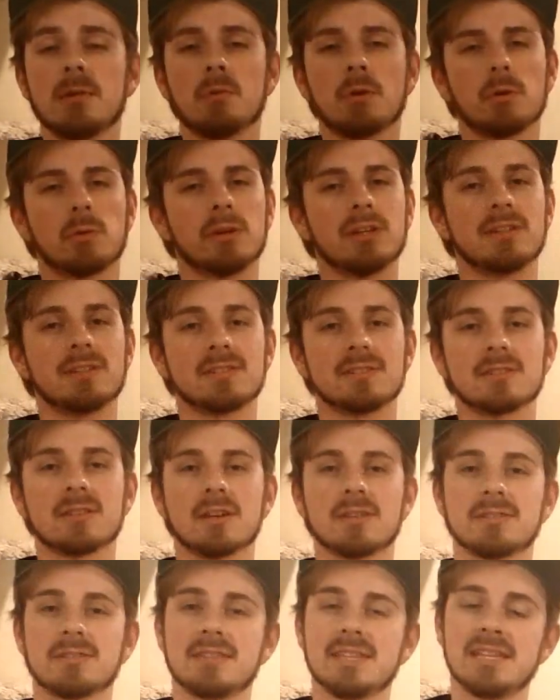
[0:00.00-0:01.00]
where we
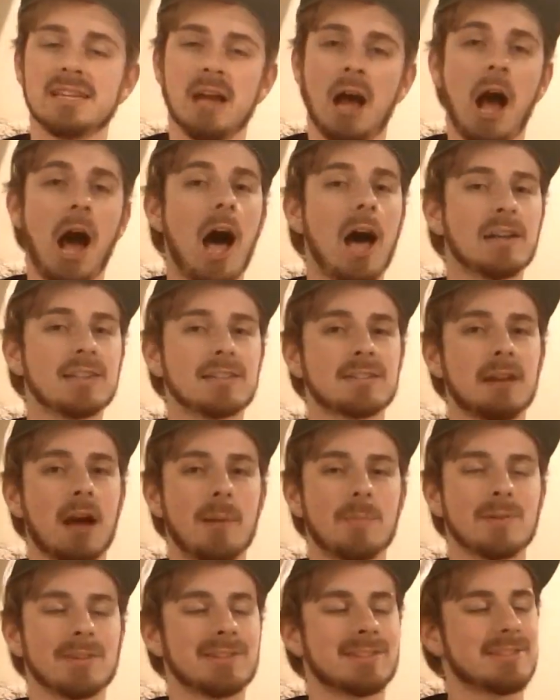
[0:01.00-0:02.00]
discuss the hottest
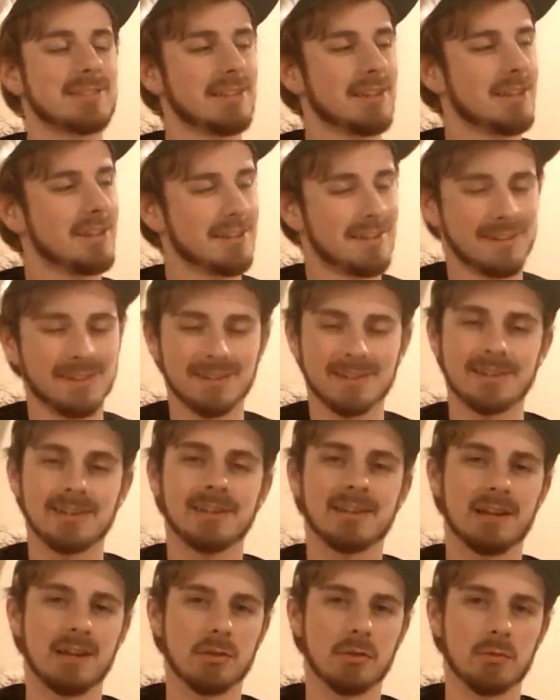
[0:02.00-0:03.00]
topics
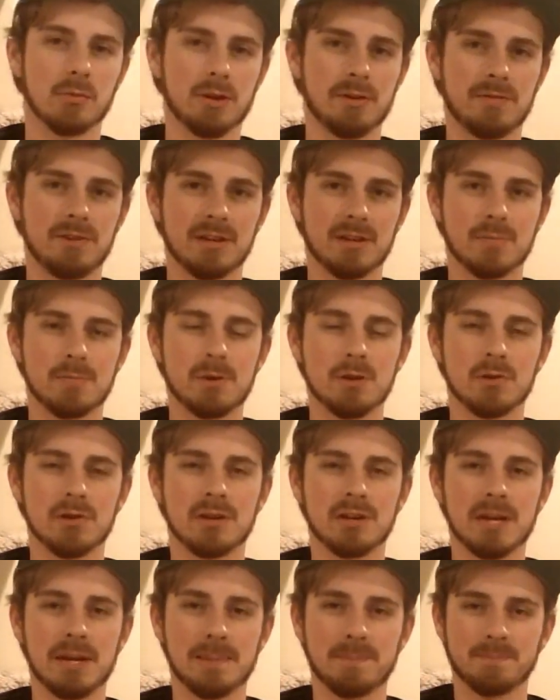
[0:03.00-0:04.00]
in the reefing
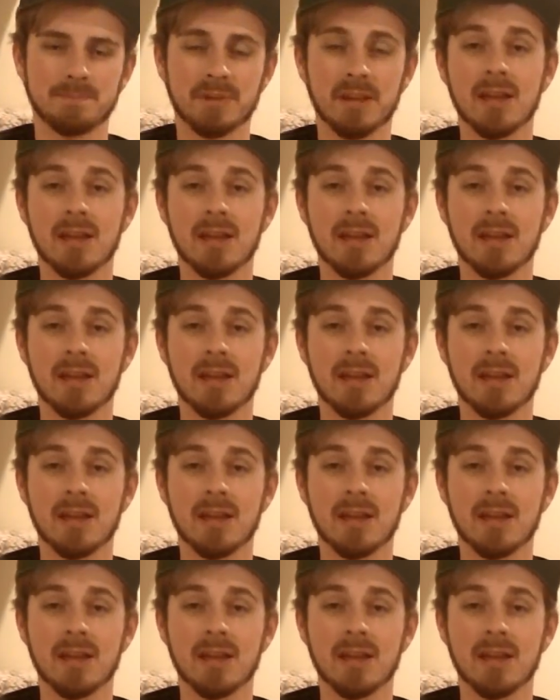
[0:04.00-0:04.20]
community.